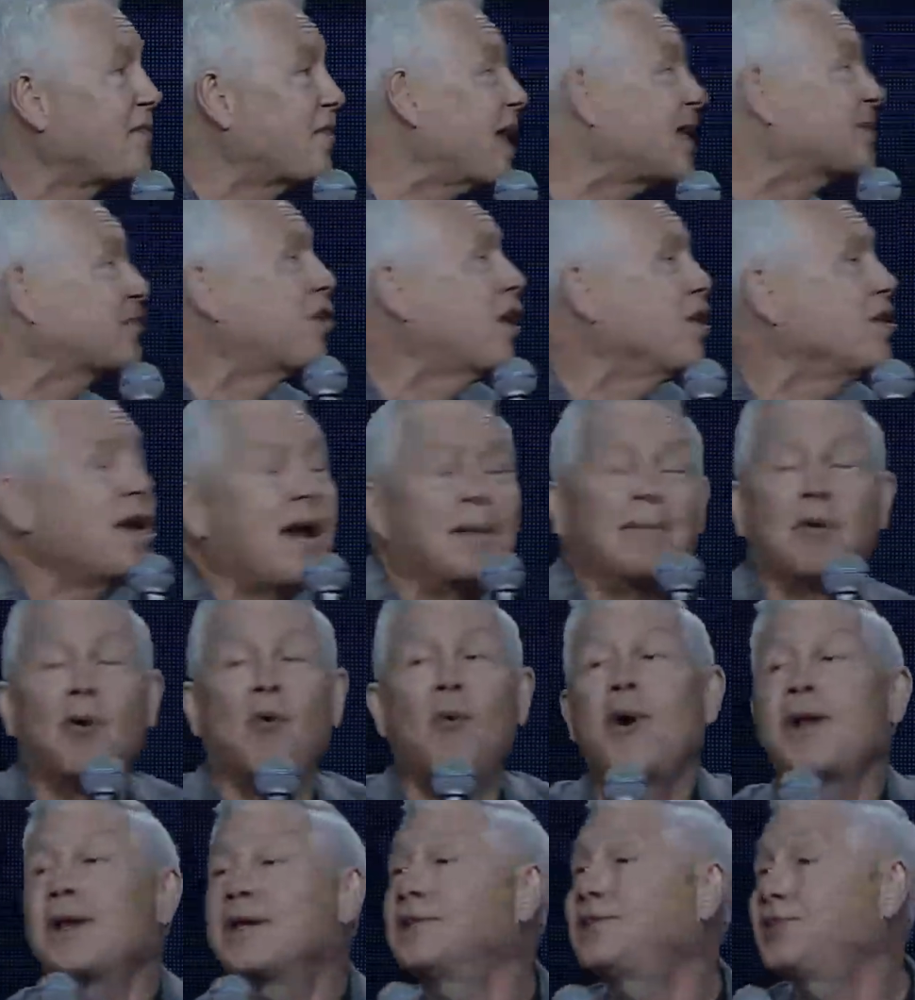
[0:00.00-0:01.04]
that's our number
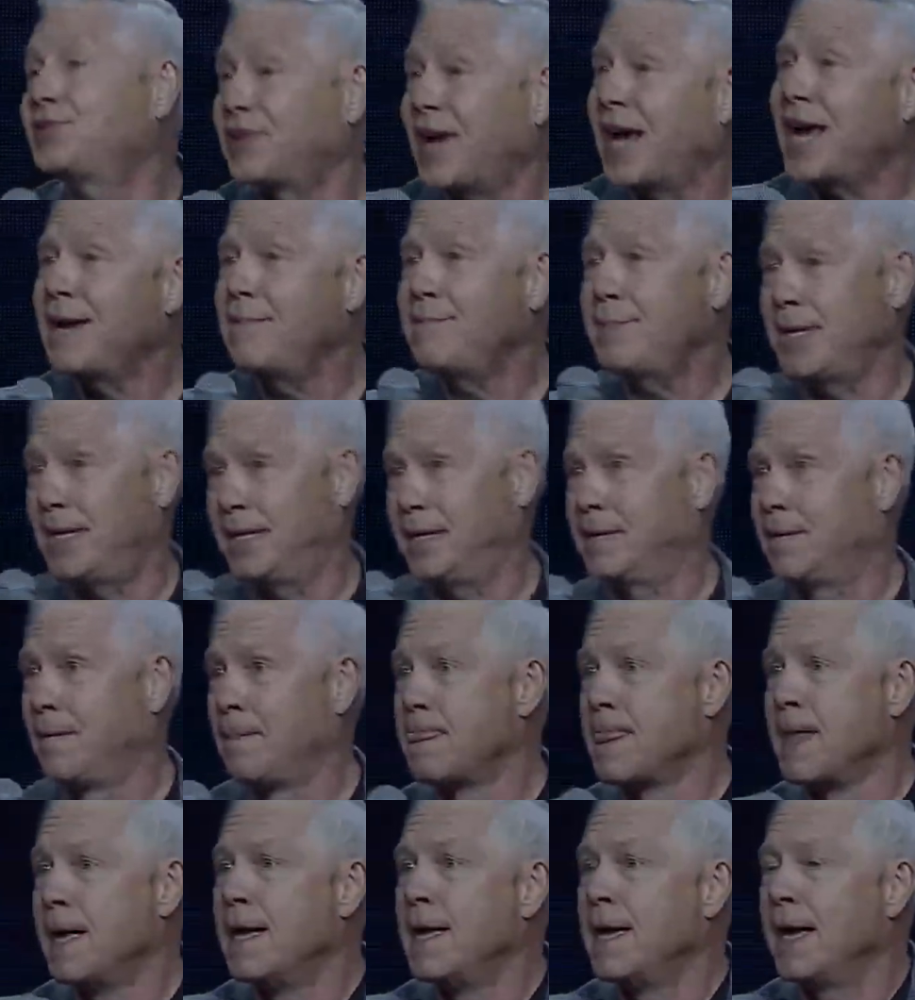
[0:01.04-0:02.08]
one assignment.
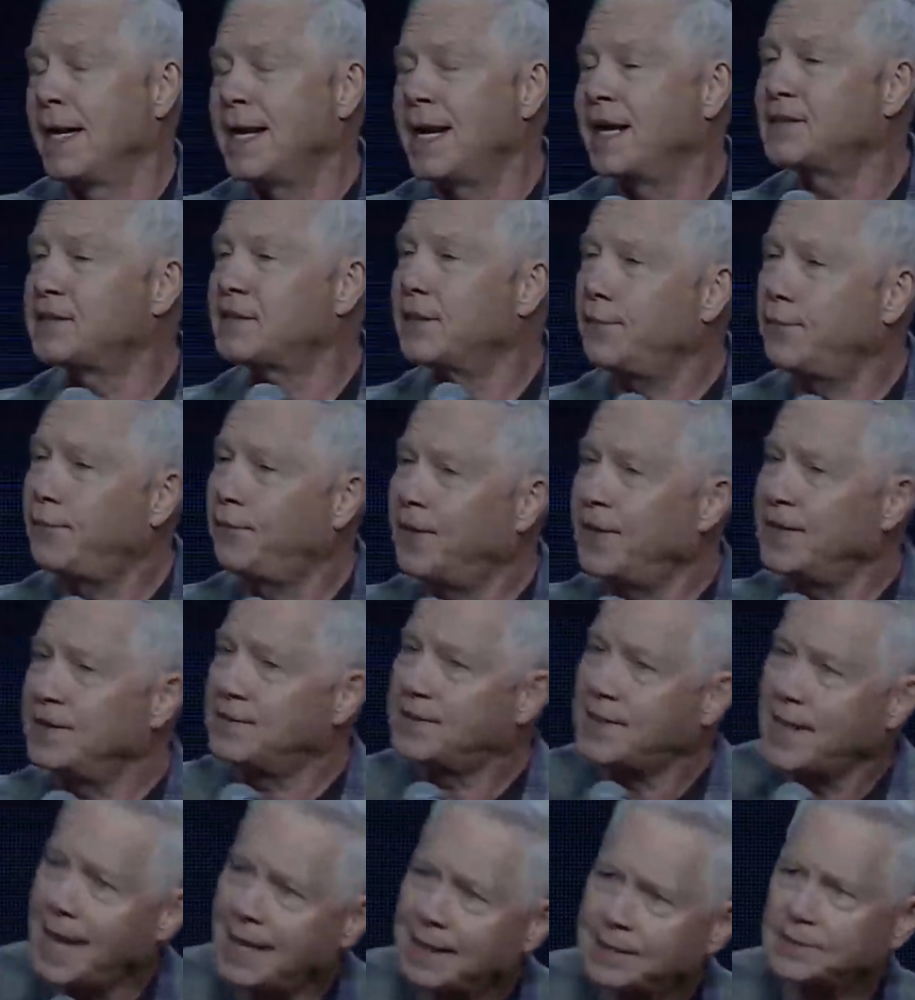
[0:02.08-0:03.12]
And I'd say,
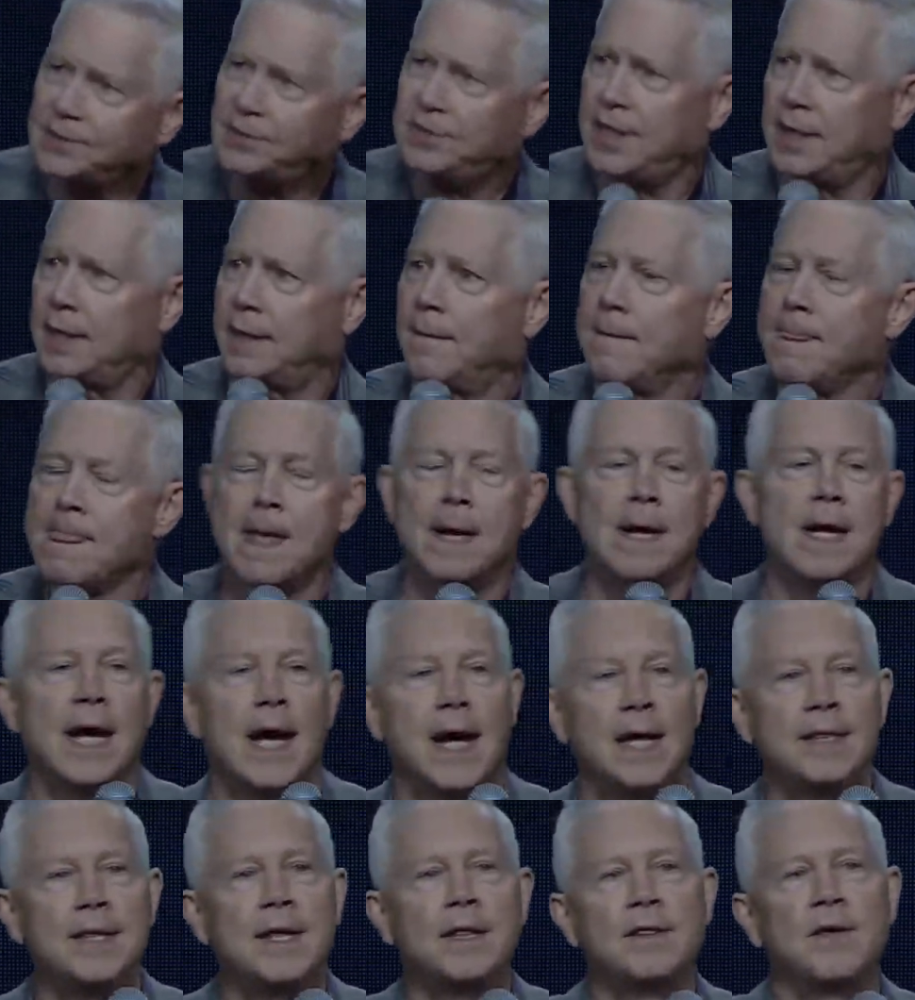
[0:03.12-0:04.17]
fantastic.
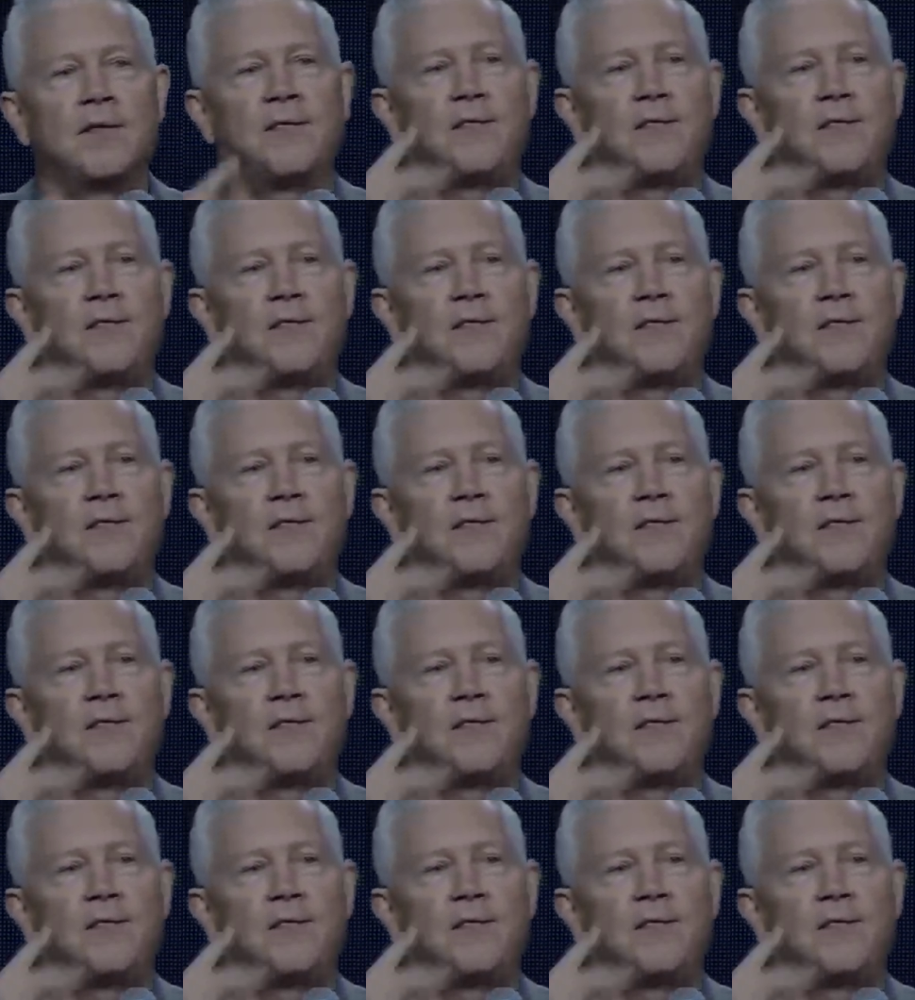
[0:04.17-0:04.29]
And then the